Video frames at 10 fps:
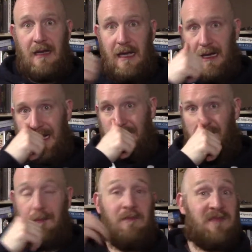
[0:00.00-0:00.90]
a
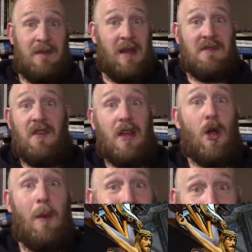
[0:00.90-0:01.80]
sometimes very
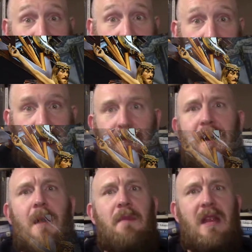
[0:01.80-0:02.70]
complex opinion, but
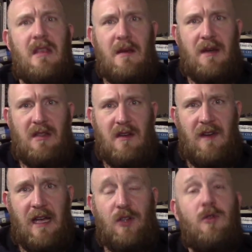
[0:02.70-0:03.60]
an opinion about the divine.